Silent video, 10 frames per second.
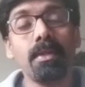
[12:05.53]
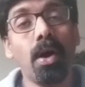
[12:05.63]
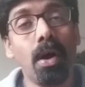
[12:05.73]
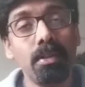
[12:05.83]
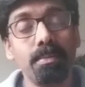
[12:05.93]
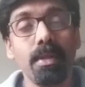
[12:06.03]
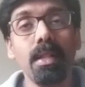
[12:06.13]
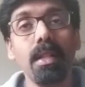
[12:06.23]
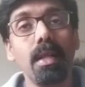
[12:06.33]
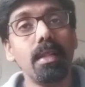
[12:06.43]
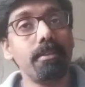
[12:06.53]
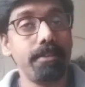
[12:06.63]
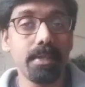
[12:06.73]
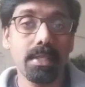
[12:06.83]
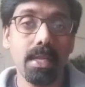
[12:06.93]
hornbill, the
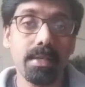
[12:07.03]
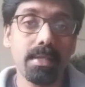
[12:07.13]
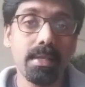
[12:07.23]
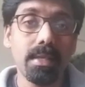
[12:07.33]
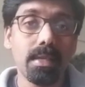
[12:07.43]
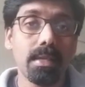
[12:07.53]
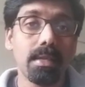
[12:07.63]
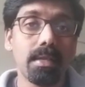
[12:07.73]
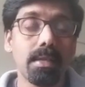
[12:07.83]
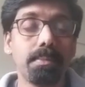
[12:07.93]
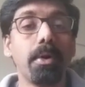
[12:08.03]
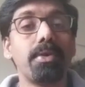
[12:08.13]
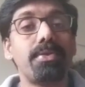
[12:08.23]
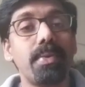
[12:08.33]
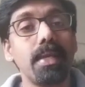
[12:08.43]
first lesson, the
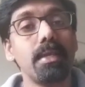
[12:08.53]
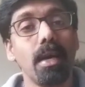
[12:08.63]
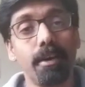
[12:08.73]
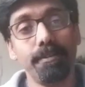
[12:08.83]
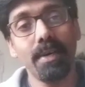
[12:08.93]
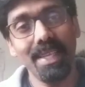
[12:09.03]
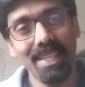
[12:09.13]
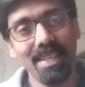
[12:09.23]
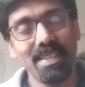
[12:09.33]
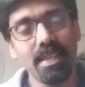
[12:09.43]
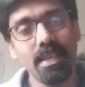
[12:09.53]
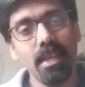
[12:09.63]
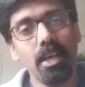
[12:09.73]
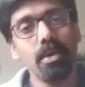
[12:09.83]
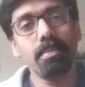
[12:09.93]
portrait of a lady
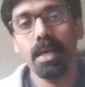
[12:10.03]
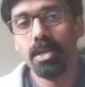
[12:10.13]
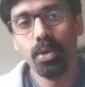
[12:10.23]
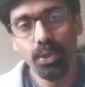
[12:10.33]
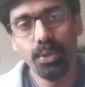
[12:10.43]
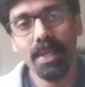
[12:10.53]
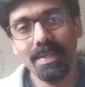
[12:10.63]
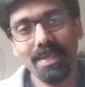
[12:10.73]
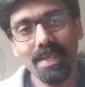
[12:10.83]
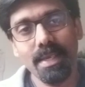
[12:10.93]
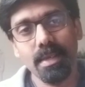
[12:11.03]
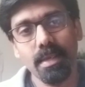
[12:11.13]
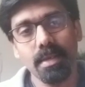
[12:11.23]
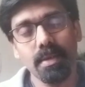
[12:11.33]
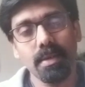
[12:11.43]
by Khushwant Singh.
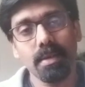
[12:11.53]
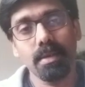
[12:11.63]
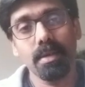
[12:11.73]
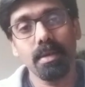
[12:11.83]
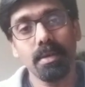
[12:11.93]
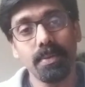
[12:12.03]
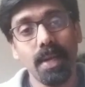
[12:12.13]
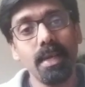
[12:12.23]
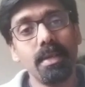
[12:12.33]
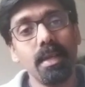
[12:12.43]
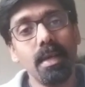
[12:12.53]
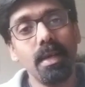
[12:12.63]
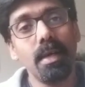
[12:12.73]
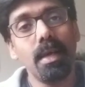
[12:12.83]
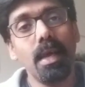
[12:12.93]
All right,
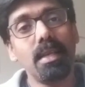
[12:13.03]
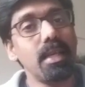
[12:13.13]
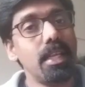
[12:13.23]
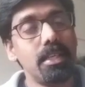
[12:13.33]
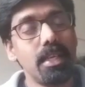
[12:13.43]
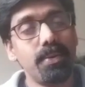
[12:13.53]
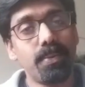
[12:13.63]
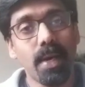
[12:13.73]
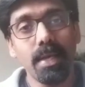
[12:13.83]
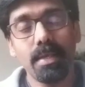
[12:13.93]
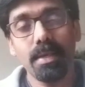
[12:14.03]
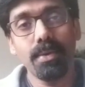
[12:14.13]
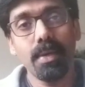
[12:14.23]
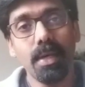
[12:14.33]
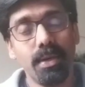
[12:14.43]
an Indian
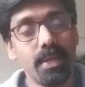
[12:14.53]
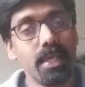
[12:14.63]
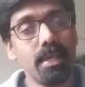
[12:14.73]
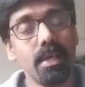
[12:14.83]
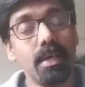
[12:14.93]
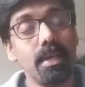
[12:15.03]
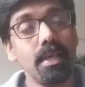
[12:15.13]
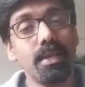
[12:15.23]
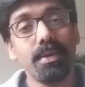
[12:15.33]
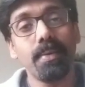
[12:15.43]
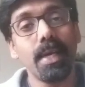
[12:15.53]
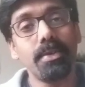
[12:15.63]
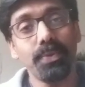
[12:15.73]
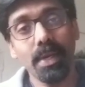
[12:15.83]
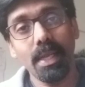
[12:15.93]
writer, early Indian
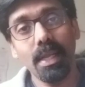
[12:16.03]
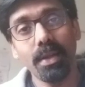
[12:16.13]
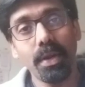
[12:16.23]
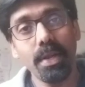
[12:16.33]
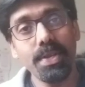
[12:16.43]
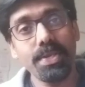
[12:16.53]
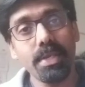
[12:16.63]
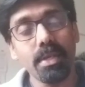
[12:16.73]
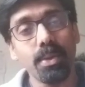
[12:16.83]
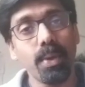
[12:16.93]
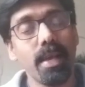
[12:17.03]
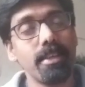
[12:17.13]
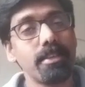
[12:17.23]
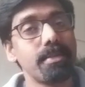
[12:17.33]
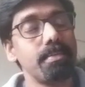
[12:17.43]
writer in English, who
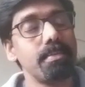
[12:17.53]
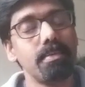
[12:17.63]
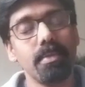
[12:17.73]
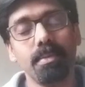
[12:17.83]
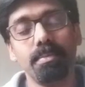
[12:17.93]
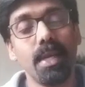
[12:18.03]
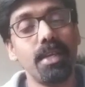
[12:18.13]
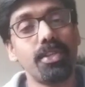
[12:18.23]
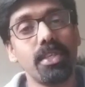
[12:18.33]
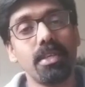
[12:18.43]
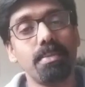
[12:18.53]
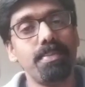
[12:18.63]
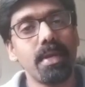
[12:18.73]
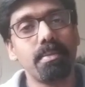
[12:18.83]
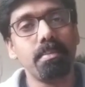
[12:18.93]
has made such a
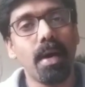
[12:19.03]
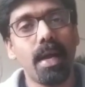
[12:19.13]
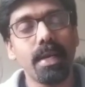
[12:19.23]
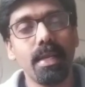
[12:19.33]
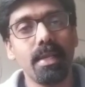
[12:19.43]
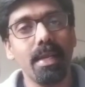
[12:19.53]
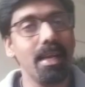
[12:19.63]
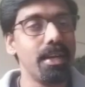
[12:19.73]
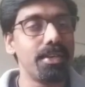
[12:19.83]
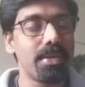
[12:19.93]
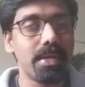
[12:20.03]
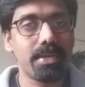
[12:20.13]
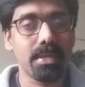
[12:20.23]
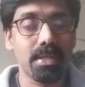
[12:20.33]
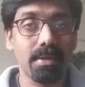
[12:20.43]
big mark in the English
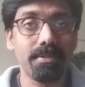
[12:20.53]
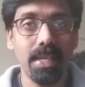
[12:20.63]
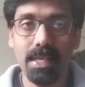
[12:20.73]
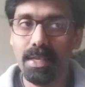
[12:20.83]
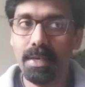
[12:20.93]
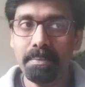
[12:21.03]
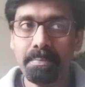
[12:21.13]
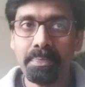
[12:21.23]
literature of India.